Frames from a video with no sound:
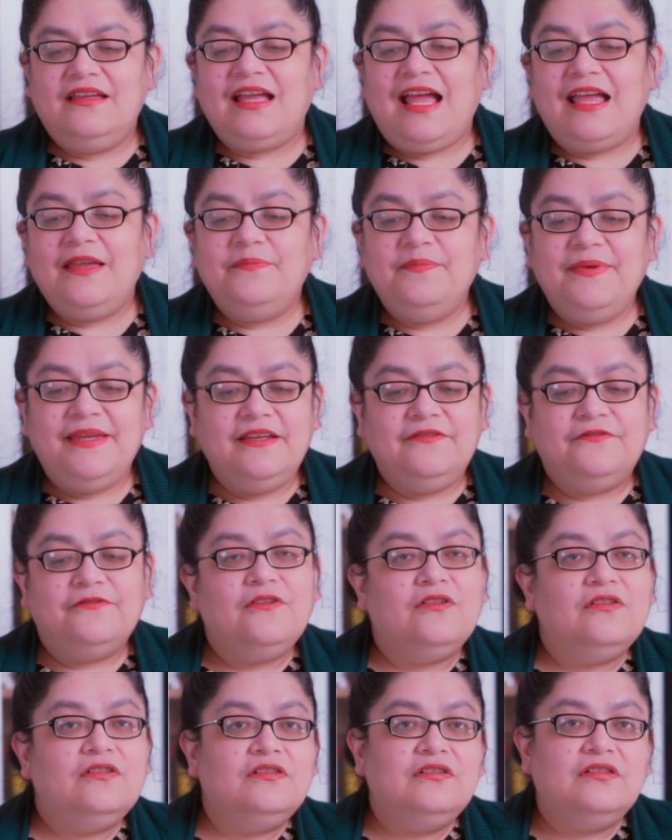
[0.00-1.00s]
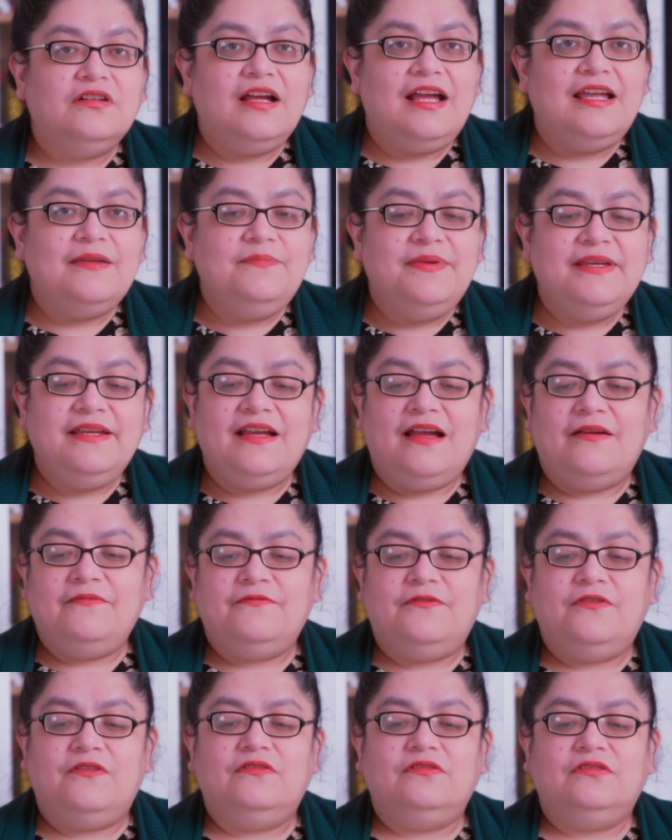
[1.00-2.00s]
I pick up
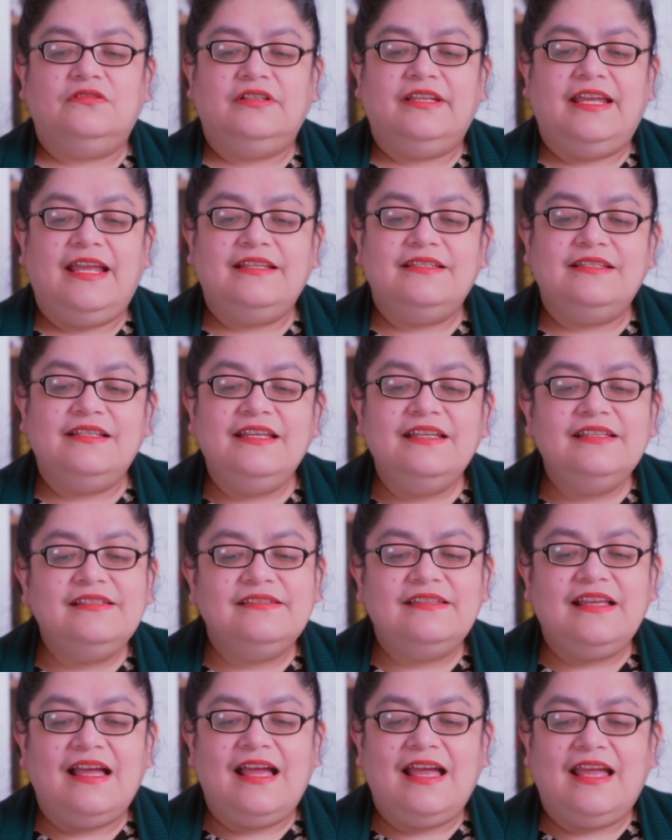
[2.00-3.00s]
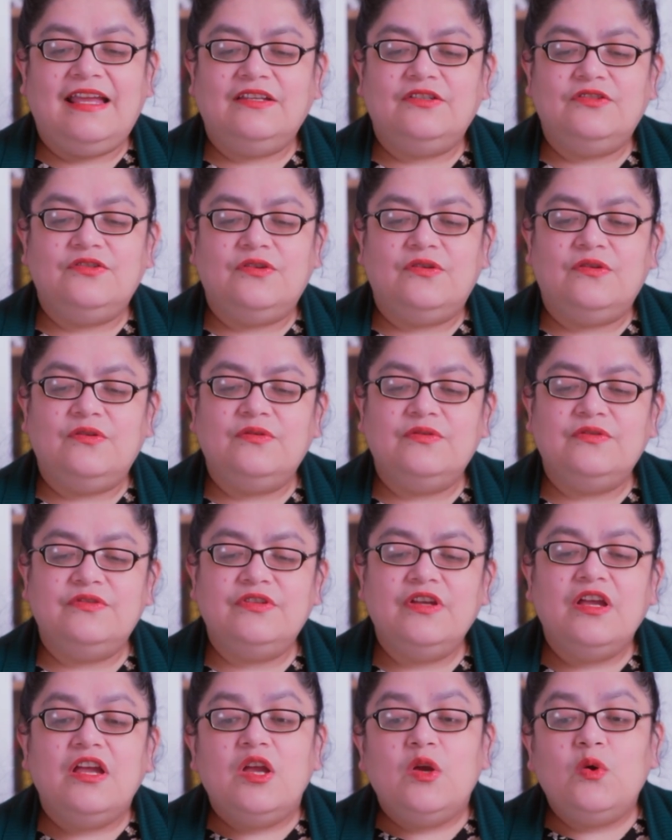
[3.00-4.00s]
from Kate's list. I
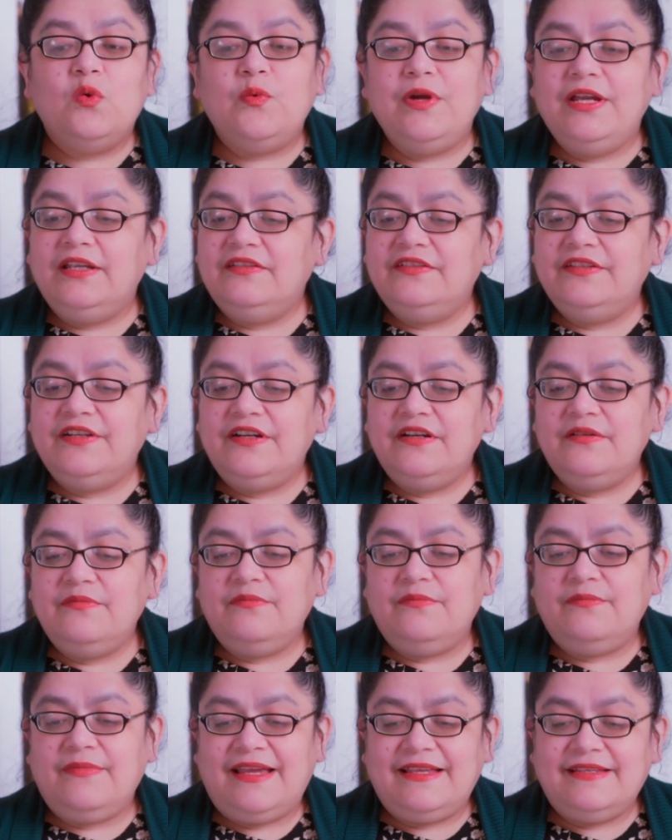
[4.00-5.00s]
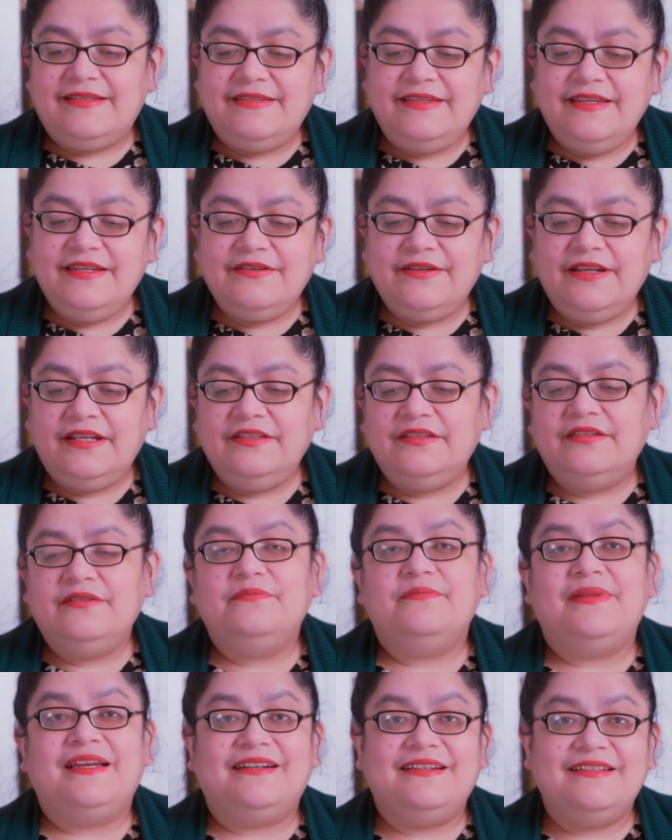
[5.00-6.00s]
chose Winter, My Secret
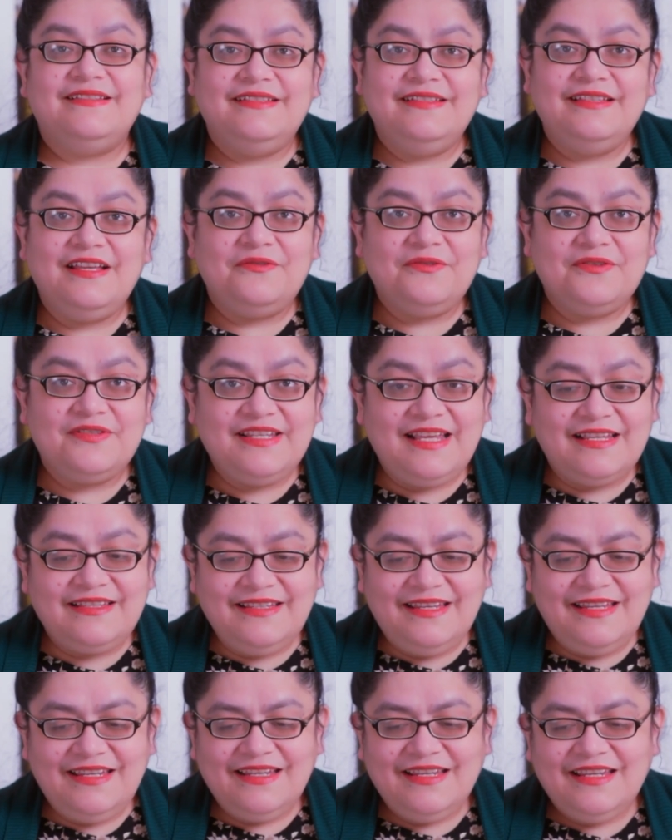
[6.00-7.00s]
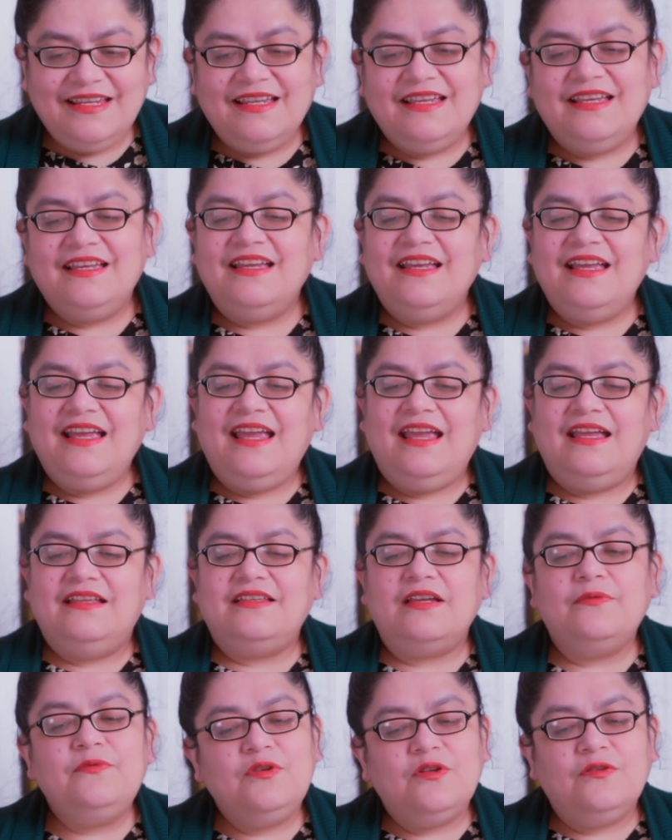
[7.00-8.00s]
by Christina Rossetti,
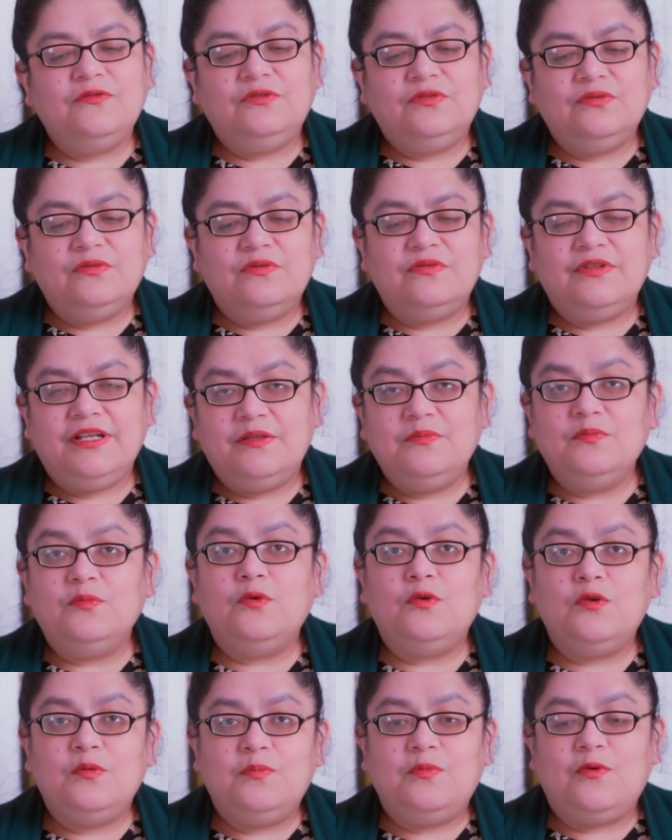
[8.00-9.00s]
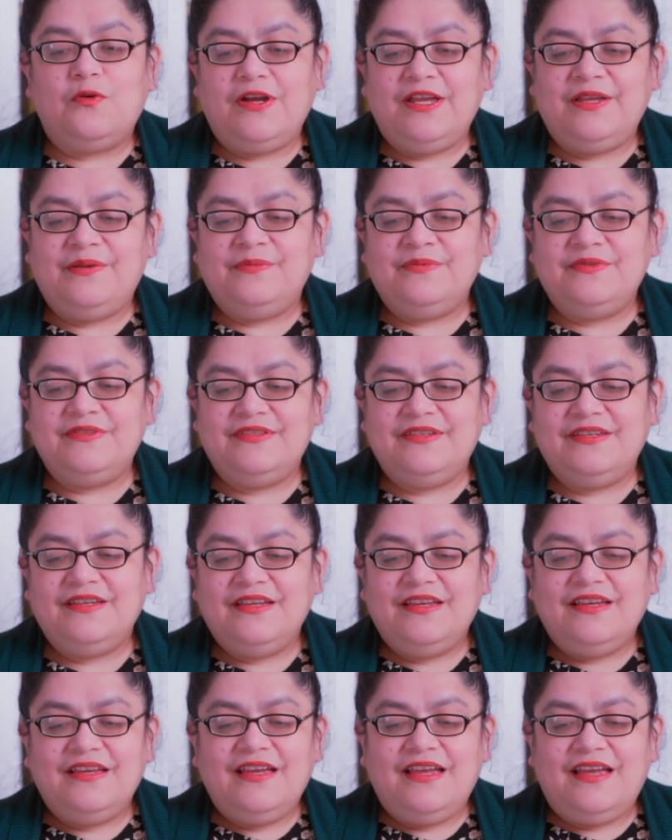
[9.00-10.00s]
and I would love to read more poems.
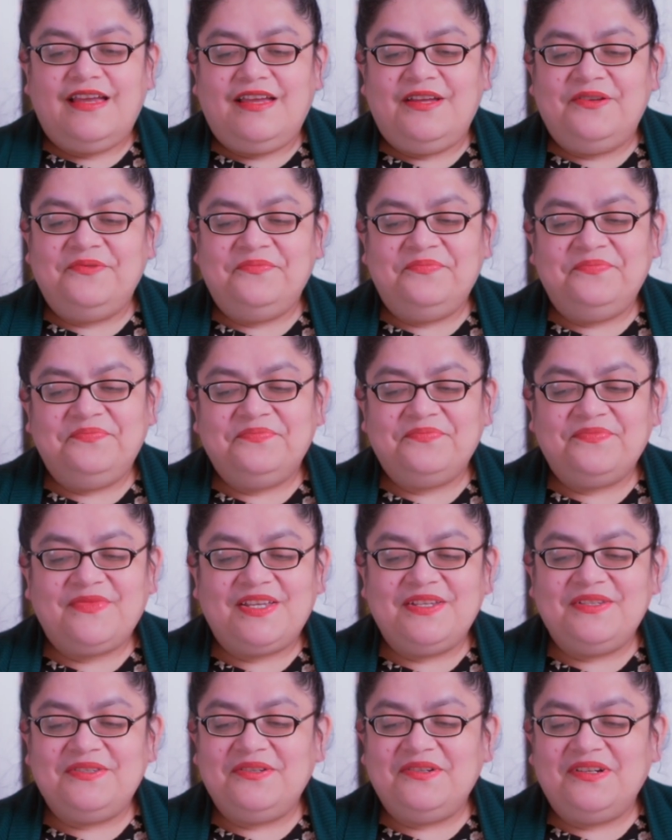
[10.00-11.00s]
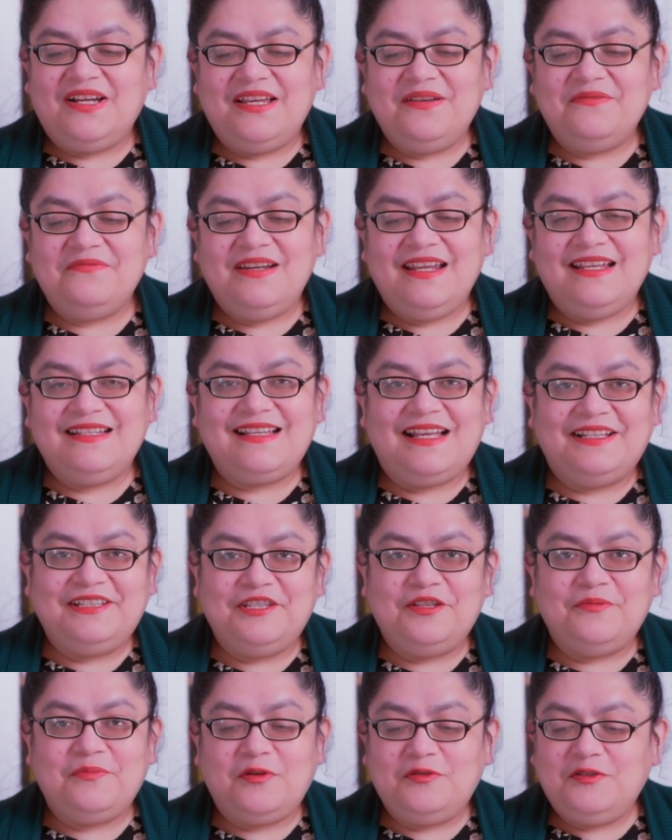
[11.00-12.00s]
So I am really
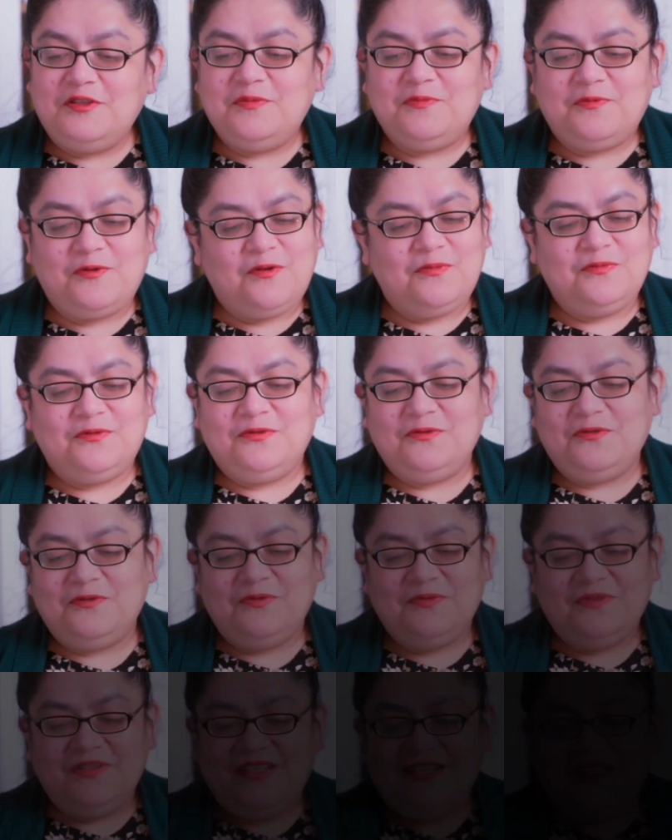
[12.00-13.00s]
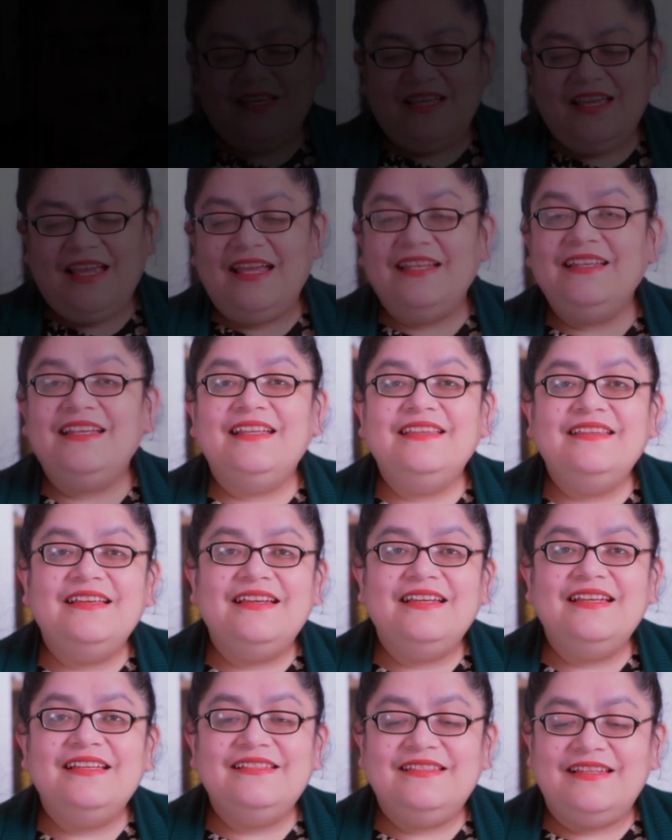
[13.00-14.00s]
excited about this prompt too. And then
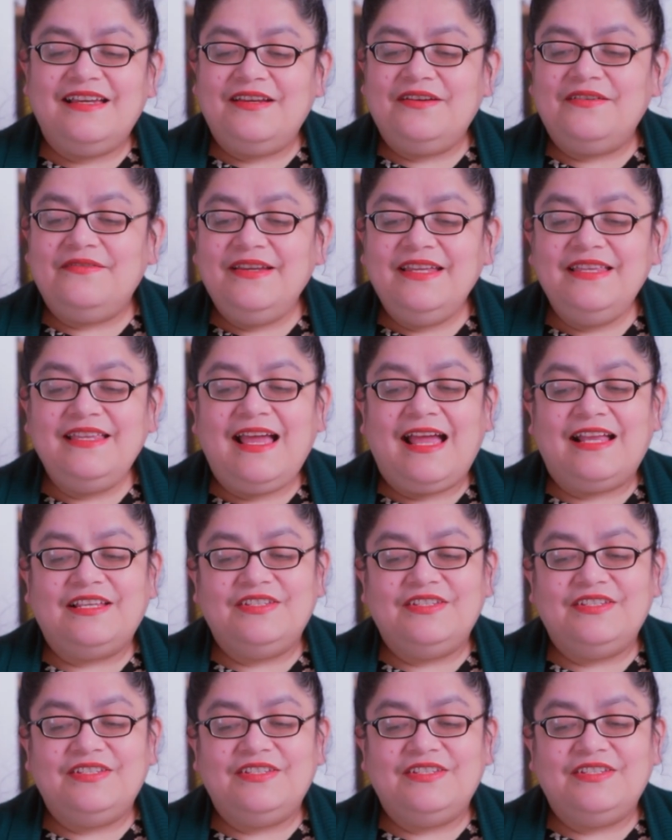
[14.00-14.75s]
there is read a